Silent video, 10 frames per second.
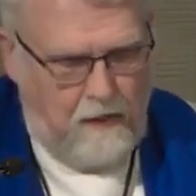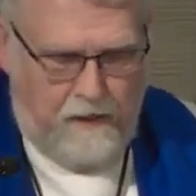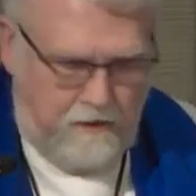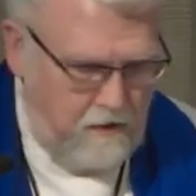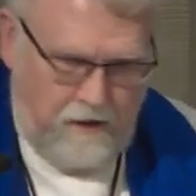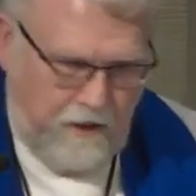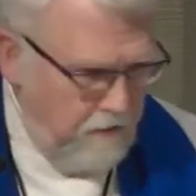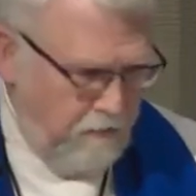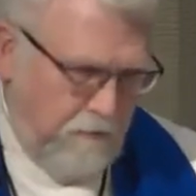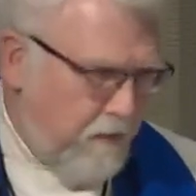I didn't
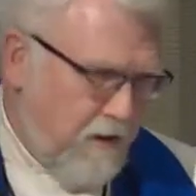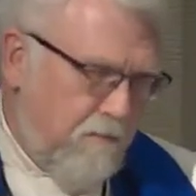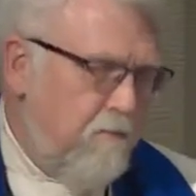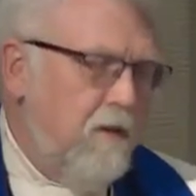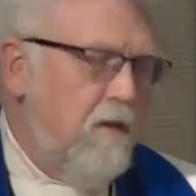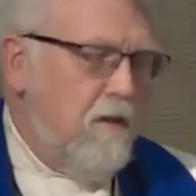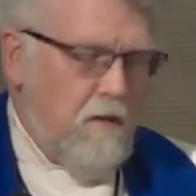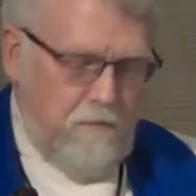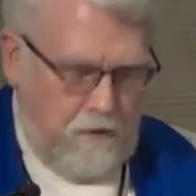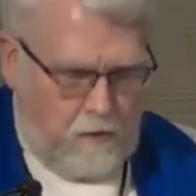hear from them
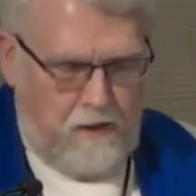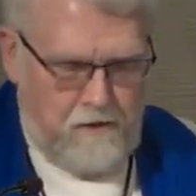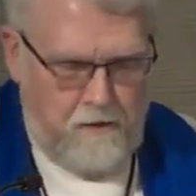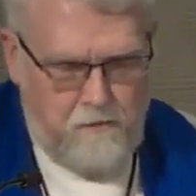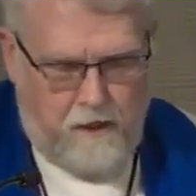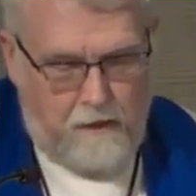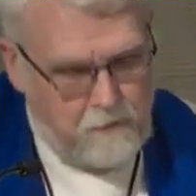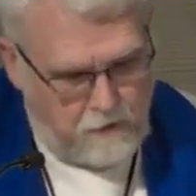for quite some time,